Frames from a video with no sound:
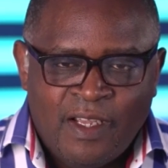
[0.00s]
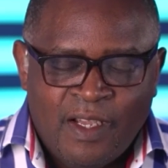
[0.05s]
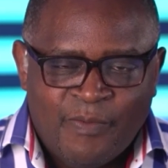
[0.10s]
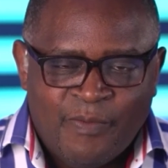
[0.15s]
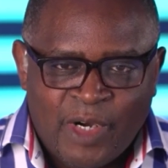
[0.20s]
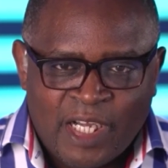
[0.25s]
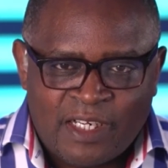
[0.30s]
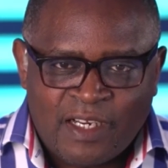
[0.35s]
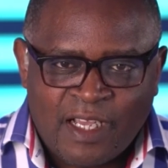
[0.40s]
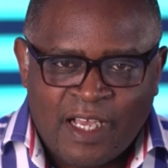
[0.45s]

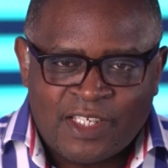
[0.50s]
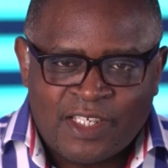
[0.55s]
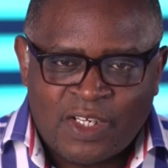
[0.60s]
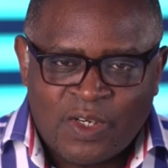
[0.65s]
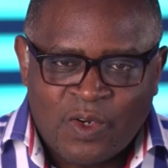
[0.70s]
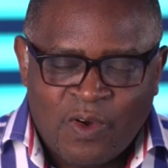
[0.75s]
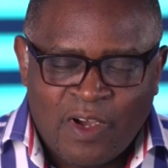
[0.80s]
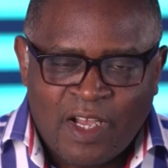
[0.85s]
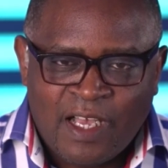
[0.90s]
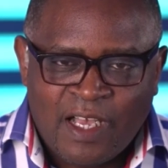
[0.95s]
But as
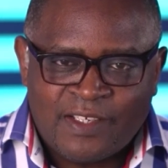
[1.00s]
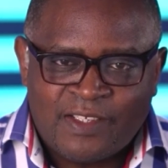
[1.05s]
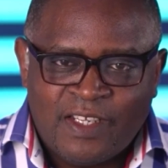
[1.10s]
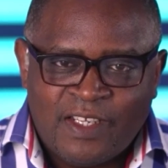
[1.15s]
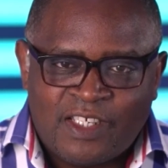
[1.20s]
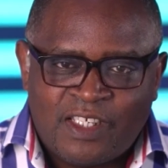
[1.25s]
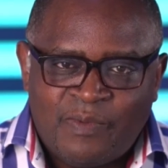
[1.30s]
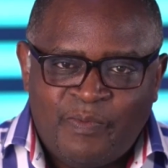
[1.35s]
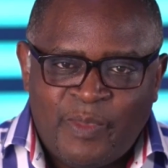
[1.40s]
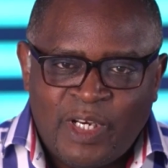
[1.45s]
long as the
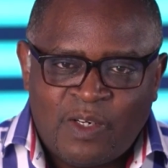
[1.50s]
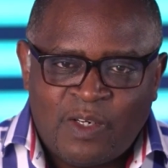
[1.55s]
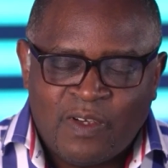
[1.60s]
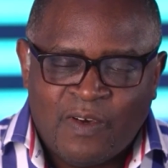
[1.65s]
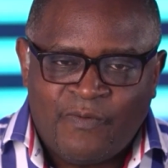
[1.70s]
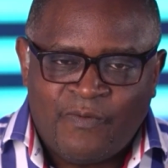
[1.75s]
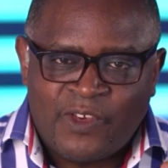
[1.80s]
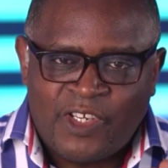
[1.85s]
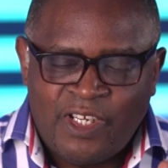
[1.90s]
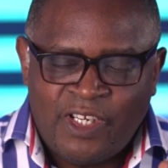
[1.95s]
Spirit
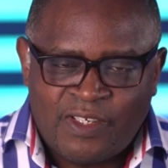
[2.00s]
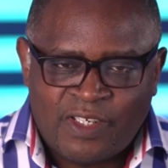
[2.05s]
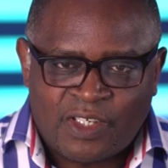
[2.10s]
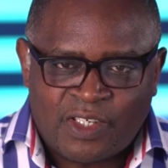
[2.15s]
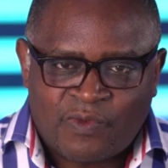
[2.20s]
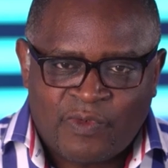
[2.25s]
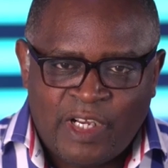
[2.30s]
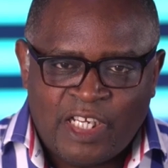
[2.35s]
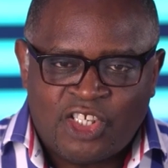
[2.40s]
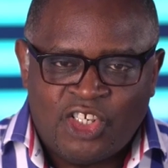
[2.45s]
of Jesus
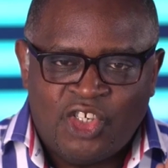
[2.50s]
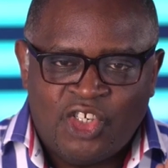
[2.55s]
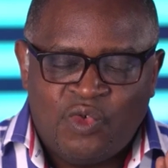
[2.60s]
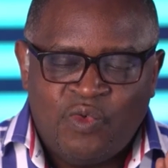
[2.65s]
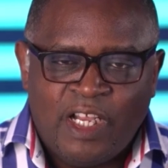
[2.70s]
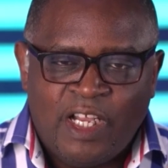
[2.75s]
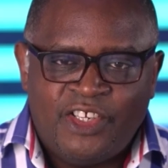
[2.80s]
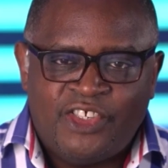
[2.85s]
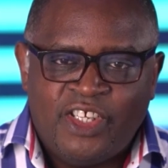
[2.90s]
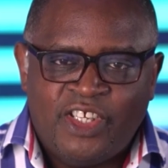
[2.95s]
Christ
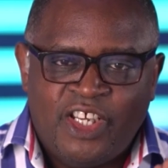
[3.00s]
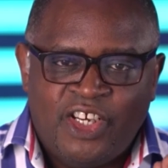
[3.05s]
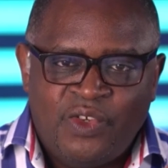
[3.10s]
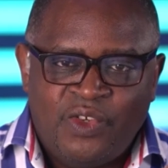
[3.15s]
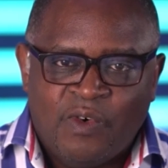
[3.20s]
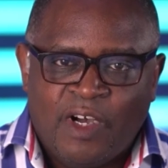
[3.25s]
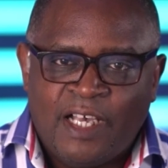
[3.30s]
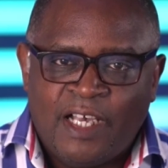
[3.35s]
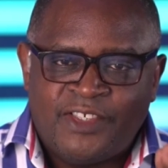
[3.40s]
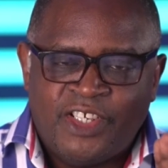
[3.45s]
dwells in you,
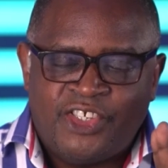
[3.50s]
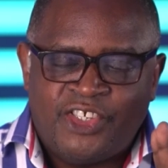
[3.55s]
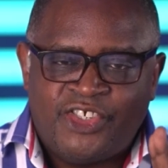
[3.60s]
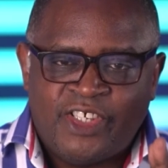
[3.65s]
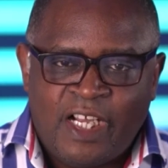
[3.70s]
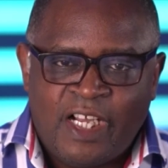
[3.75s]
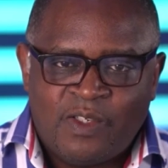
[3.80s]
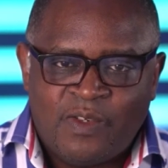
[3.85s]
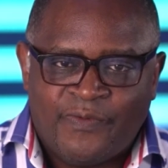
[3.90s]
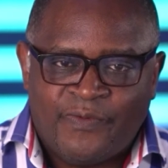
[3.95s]
as a
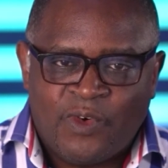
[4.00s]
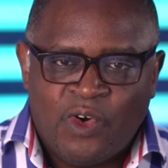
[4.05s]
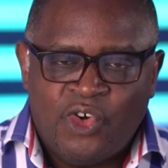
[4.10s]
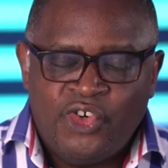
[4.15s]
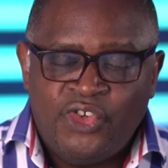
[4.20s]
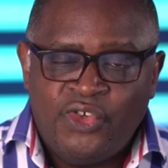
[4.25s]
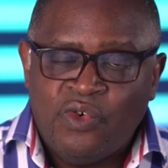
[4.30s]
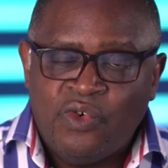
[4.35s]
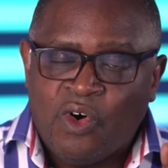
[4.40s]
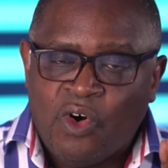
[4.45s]
child of God,
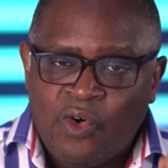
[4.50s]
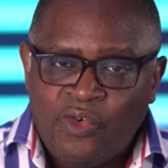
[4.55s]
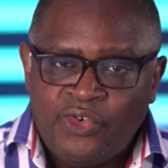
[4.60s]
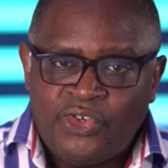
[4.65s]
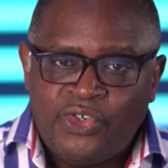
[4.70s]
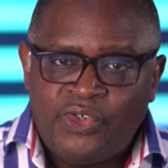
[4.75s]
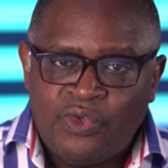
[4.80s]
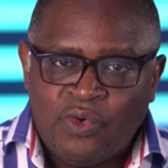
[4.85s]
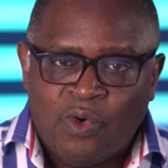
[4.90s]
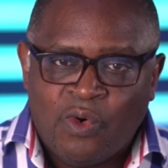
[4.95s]
you ought
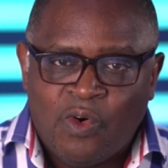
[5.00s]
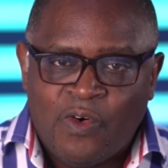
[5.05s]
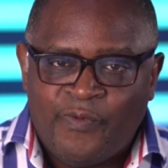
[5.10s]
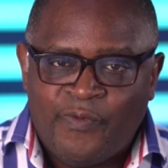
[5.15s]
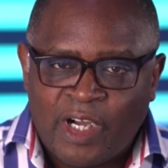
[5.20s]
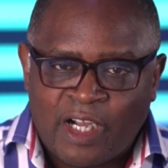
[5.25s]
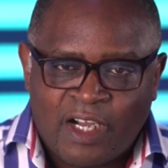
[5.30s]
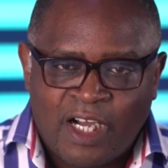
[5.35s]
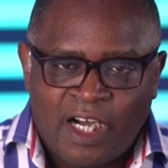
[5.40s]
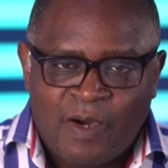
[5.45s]
to
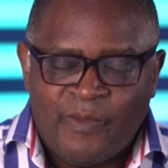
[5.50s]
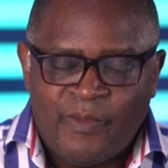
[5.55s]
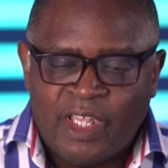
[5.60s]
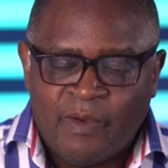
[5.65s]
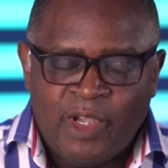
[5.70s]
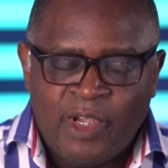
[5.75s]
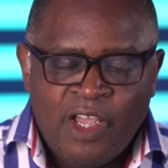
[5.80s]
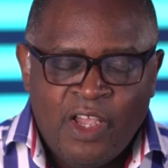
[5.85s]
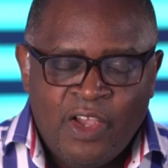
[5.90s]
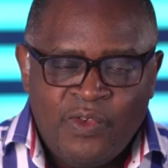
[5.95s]
overcome them.
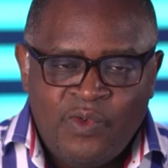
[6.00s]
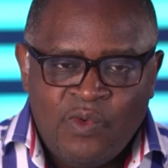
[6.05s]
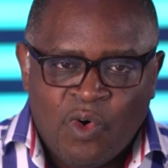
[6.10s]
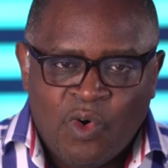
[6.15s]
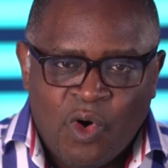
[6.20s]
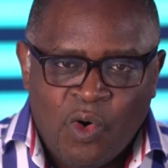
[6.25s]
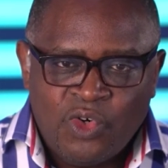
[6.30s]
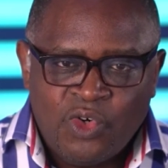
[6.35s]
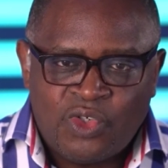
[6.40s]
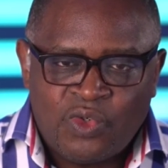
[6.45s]
You
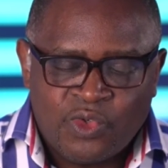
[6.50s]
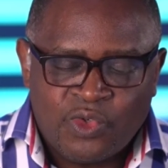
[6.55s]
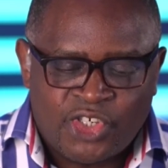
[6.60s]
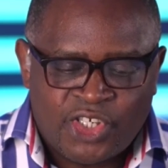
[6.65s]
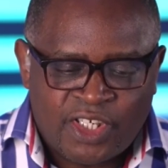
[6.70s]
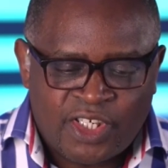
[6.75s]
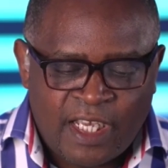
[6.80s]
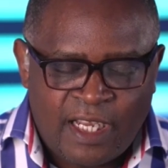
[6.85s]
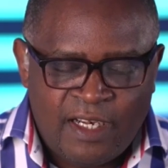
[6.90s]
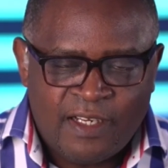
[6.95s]
ought to
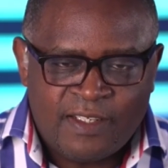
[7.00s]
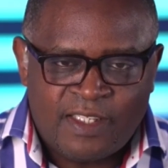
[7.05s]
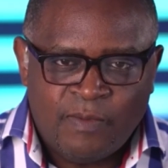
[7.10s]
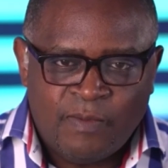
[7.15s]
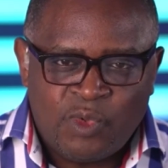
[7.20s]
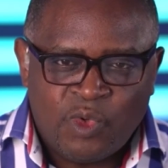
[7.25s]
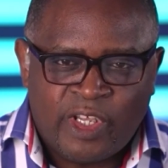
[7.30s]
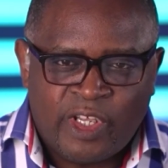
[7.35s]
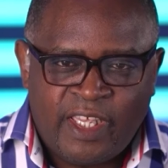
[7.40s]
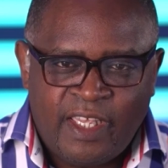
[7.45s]
silence them,
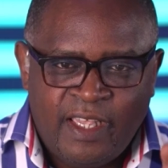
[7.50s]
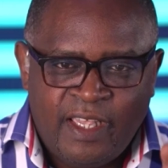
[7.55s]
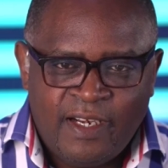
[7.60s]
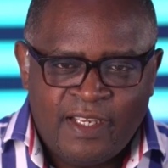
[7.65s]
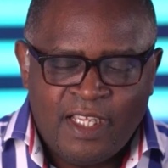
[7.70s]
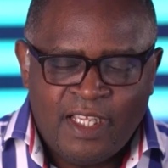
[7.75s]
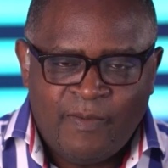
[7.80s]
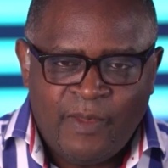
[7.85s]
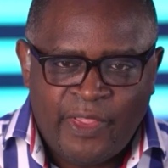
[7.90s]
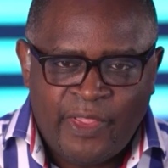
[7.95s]
to kill
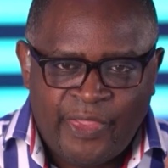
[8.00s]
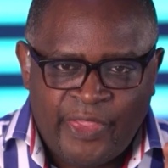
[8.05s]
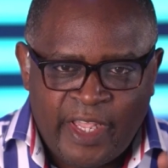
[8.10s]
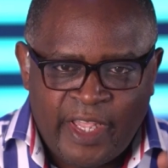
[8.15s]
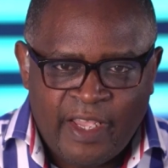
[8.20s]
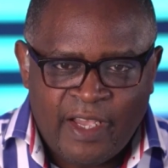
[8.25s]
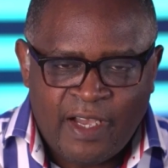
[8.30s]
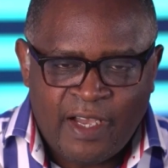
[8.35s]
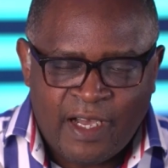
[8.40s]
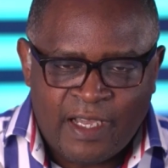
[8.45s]
them
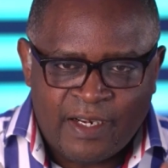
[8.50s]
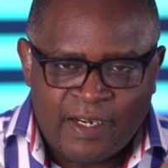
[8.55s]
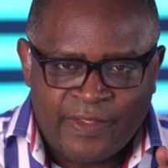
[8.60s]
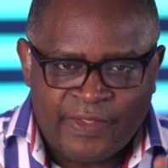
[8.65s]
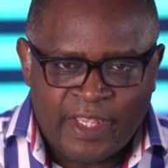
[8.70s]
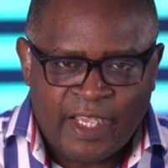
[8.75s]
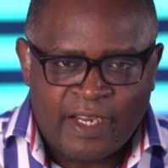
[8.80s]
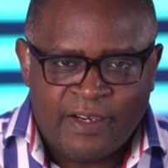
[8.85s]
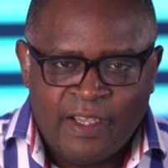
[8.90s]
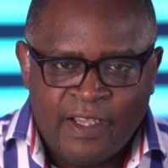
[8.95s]
there and
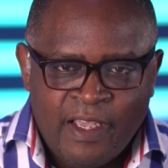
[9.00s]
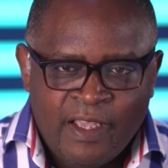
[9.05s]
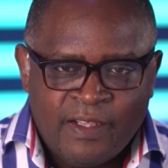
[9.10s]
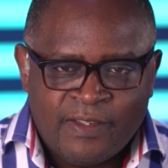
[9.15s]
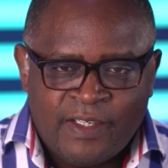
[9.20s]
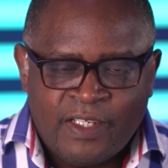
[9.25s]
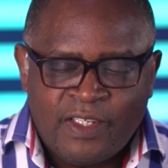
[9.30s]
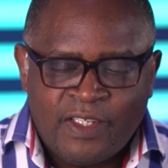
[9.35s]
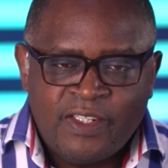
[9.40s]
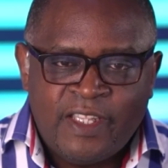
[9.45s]
then. It
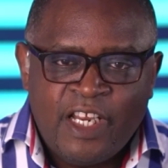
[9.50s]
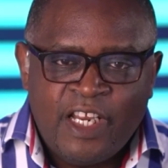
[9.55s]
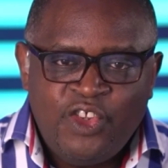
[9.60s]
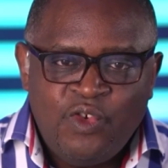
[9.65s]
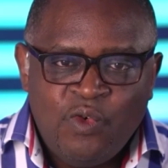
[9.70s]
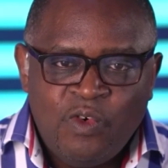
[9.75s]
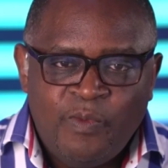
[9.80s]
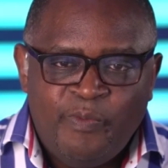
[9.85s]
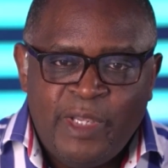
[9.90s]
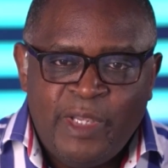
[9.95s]
says, then you
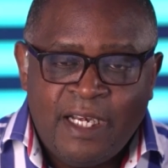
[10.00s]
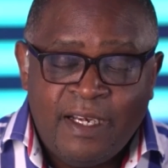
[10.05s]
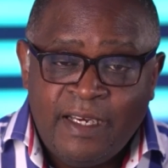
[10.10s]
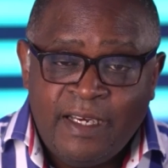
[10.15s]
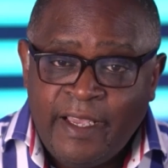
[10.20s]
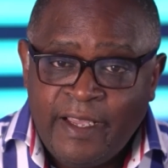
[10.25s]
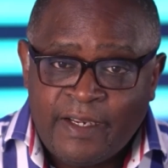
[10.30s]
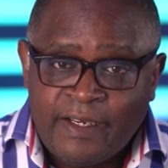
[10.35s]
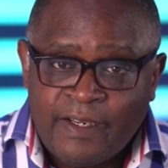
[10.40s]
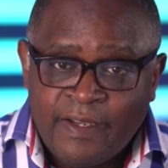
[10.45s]
will be
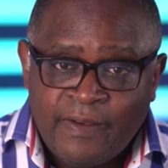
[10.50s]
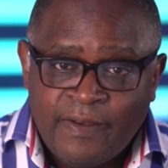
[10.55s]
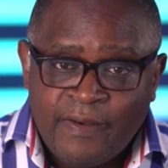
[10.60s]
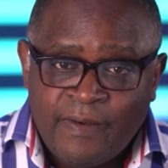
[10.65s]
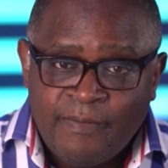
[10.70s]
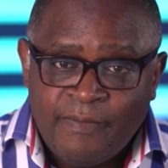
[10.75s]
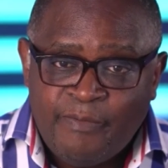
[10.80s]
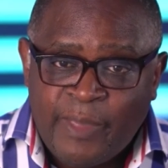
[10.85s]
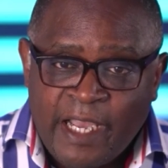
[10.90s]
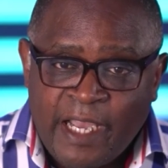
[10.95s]
led
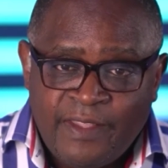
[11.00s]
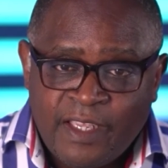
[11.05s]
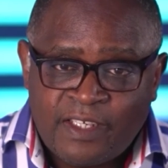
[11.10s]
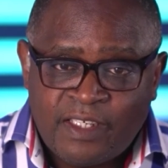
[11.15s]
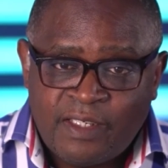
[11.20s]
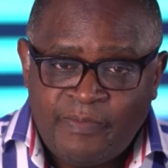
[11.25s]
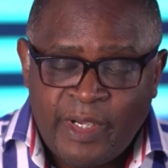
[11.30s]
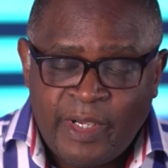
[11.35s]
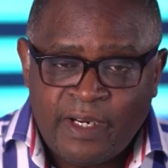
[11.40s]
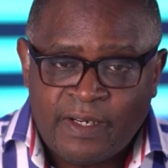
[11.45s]
by the
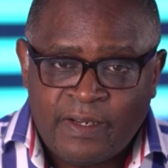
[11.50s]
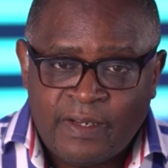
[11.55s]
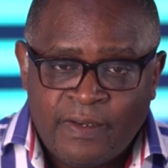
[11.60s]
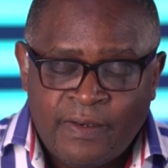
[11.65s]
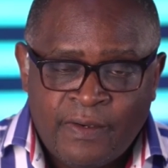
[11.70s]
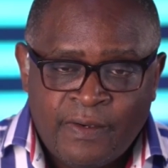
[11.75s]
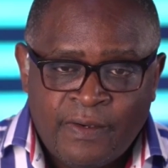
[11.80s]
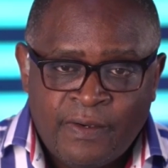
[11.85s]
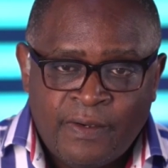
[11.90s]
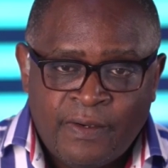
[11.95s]
Spirit.
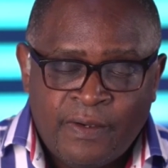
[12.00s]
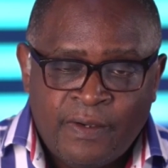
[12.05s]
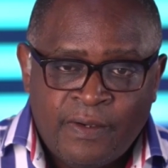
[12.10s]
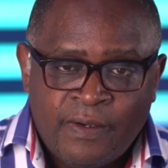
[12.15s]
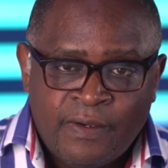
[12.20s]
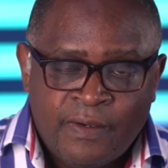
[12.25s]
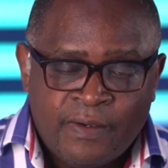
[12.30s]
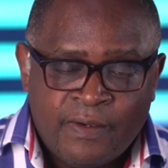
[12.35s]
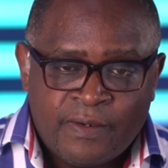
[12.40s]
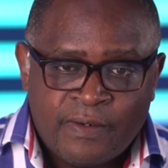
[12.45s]

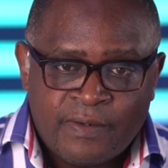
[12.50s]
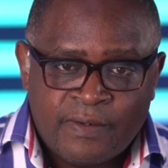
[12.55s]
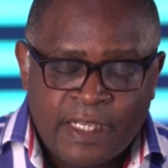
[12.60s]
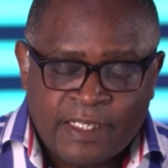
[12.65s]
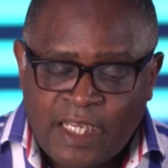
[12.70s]
That's